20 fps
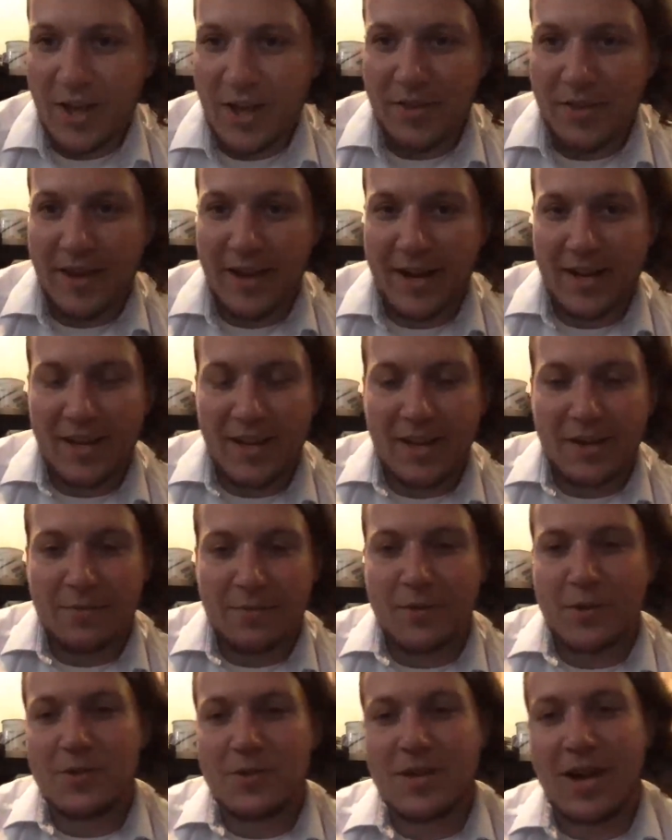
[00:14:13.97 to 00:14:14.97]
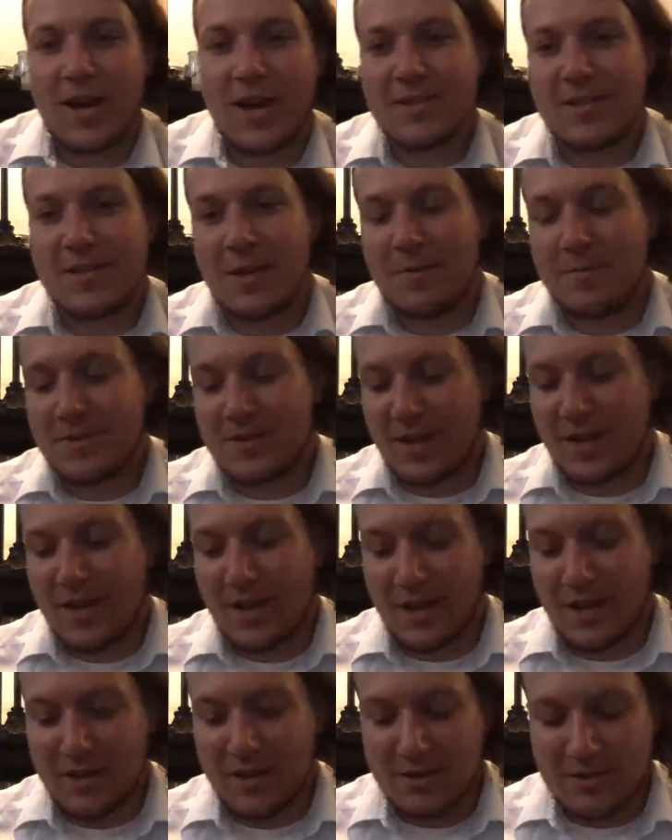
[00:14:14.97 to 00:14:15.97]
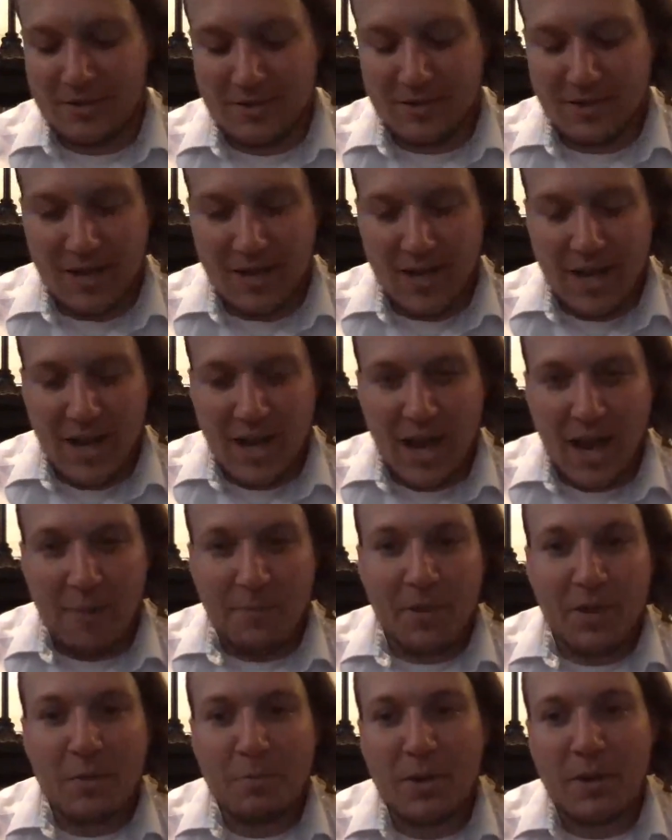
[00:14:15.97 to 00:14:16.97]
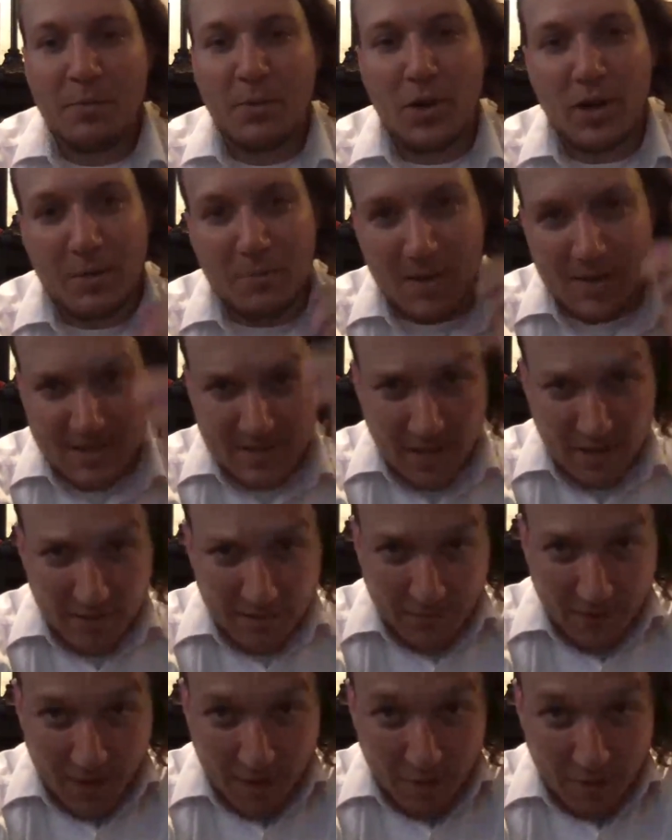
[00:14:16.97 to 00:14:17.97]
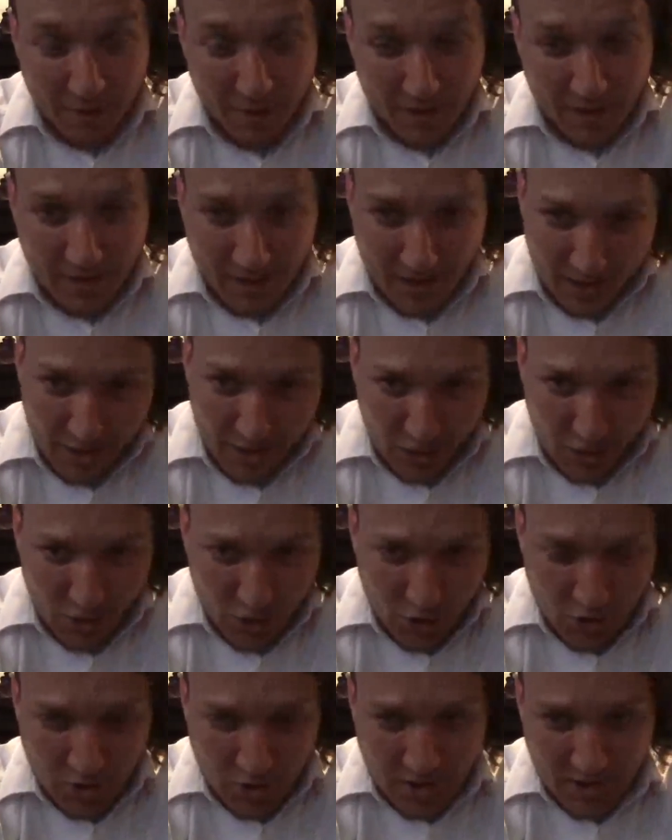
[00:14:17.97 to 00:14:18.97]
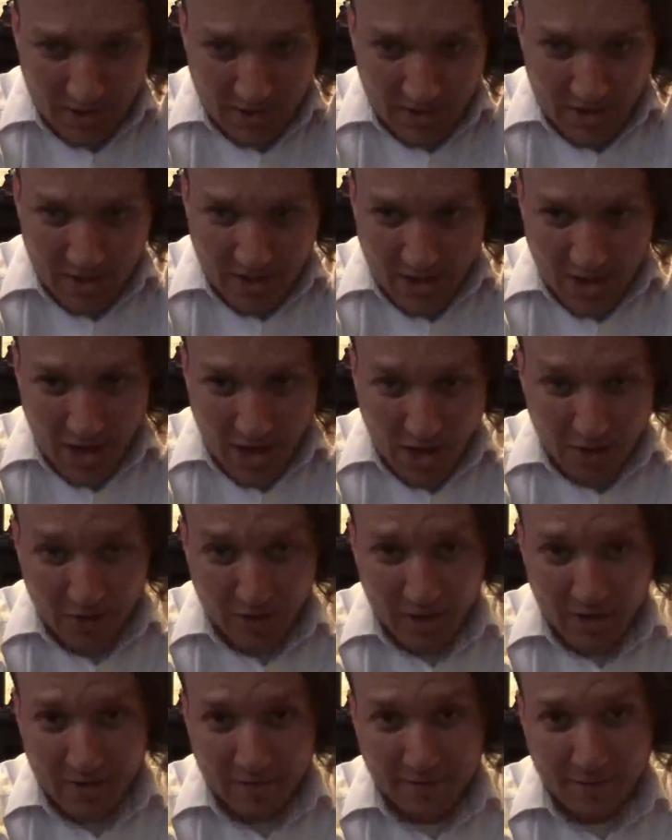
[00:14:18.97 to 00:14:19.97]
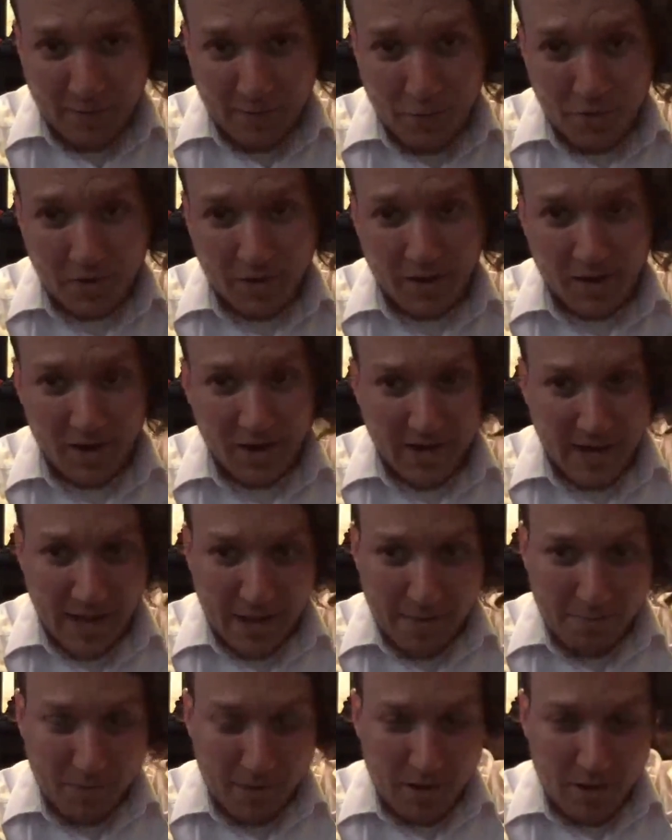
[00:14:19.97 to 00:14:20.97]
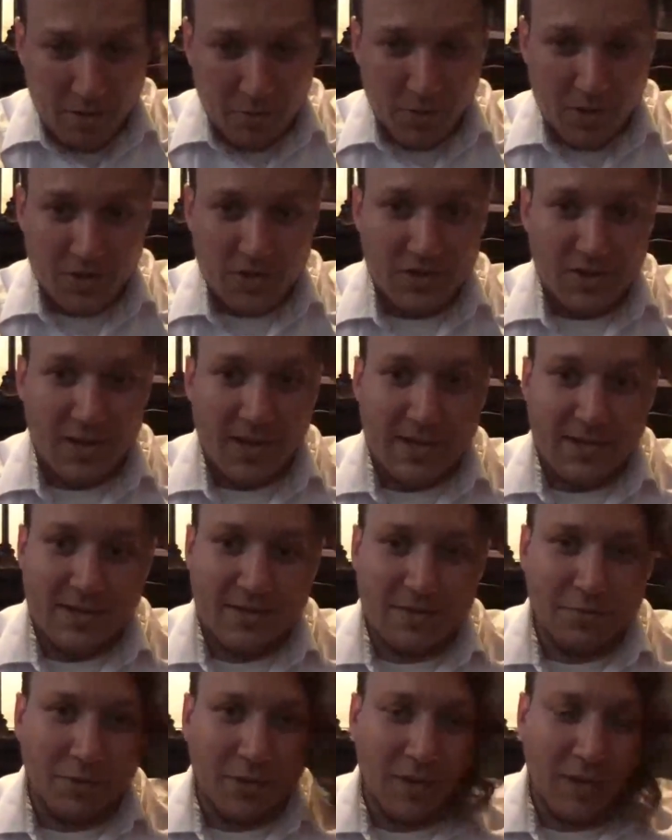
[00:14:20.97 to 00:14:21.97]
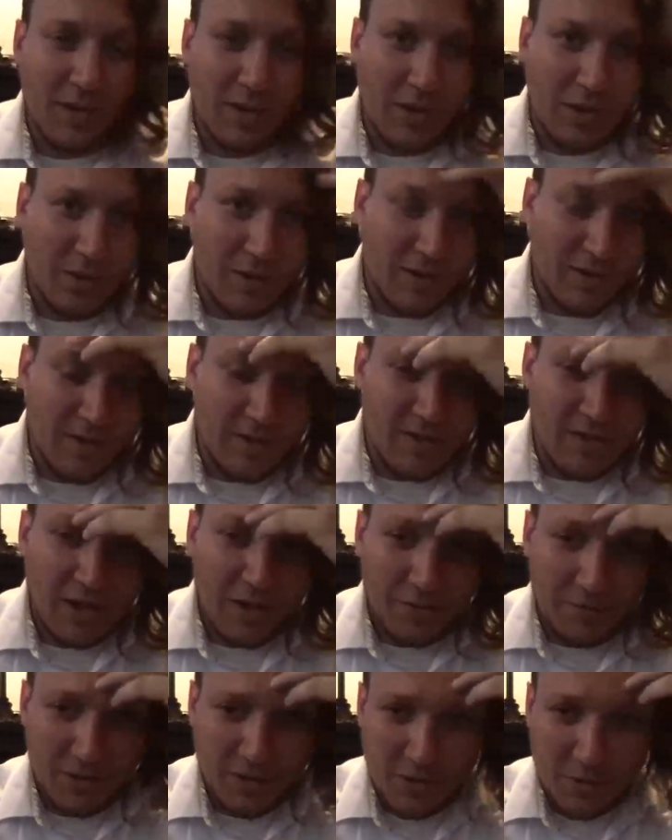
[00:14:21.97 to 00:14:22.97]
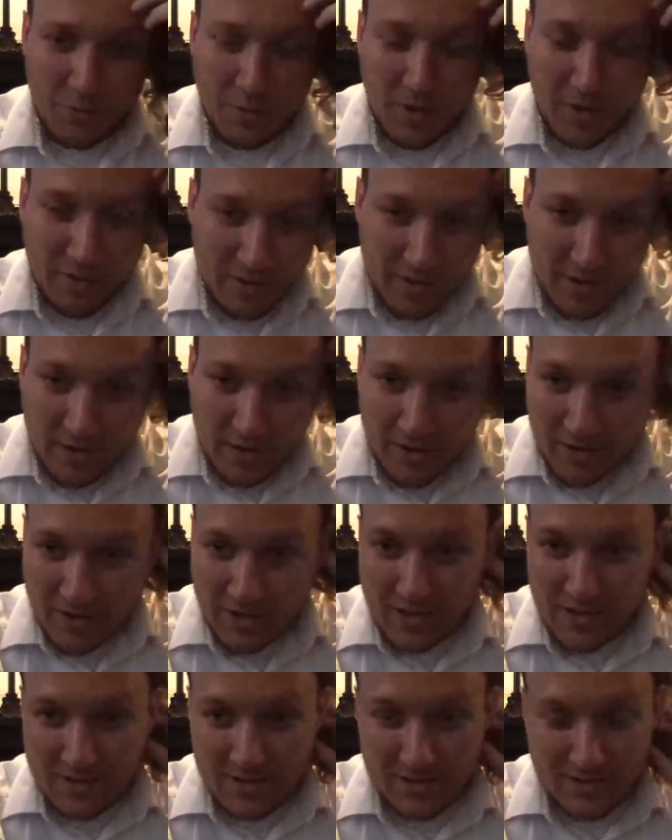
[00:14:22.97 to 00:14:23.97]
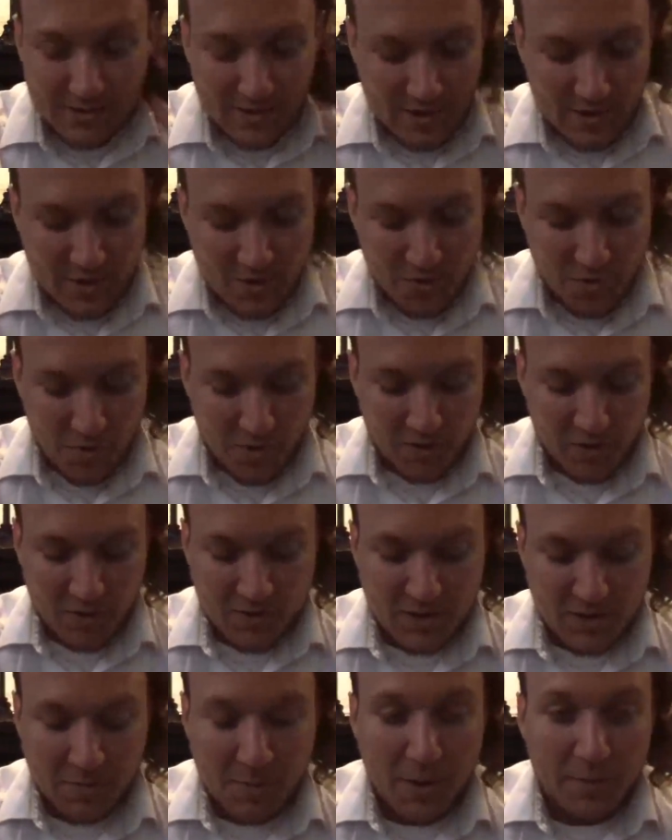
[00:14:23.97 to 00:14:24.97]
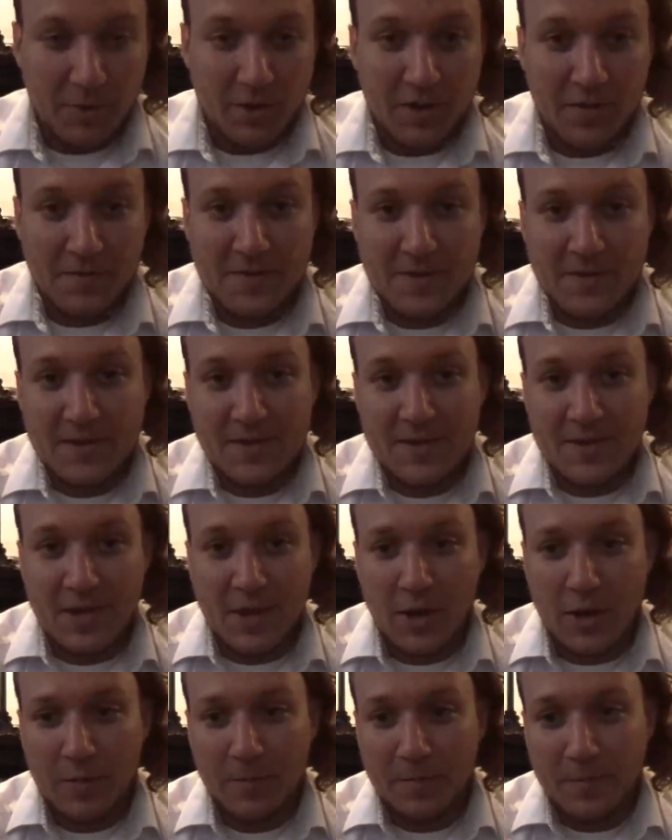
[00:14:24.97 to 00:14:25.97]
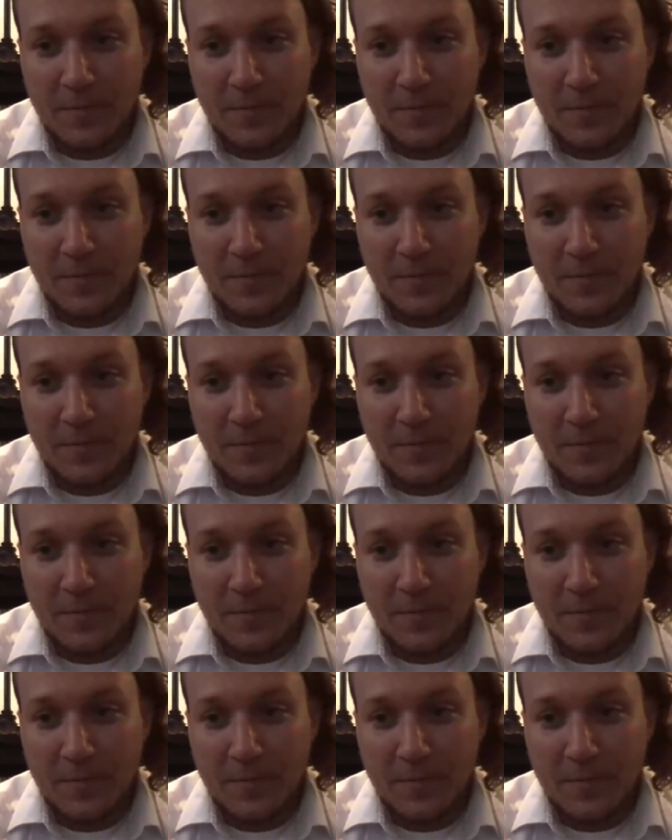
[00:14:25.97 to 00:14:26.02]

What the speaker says: that I can get a few toss-ups, and I'm gonna be putting myself, I think, in a good area for a game ball, which that's really the only thing that I really want there is one of those commemoratives. So